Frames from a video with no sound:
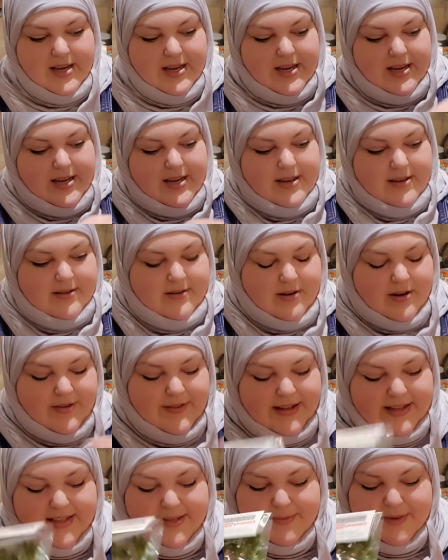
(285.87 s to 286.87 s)
Okay.
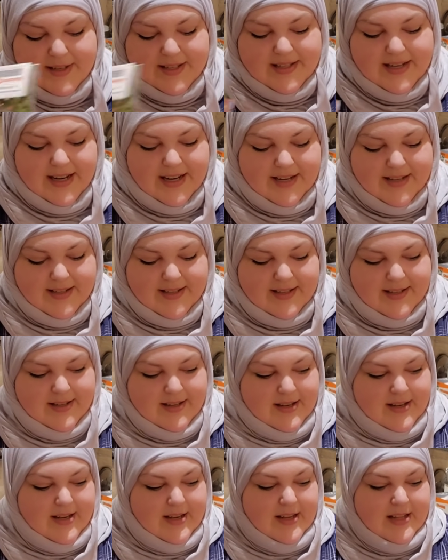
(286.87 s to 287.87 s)
Oh, that smells nice.
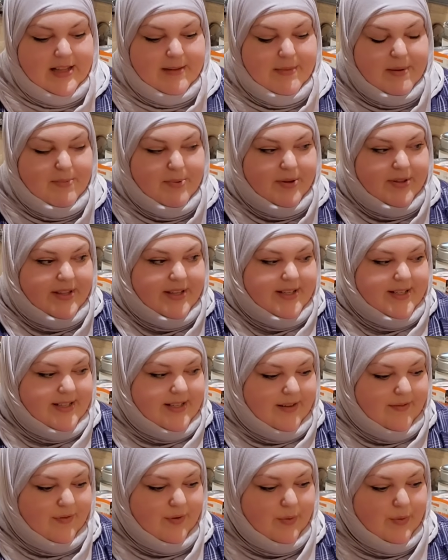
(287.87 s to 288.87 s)
Let me put this
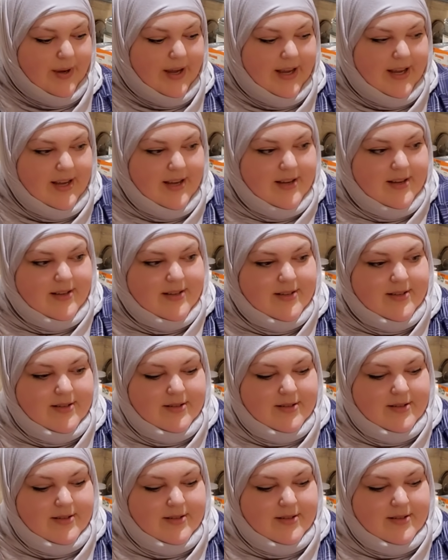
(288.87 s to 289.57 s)
stuff away.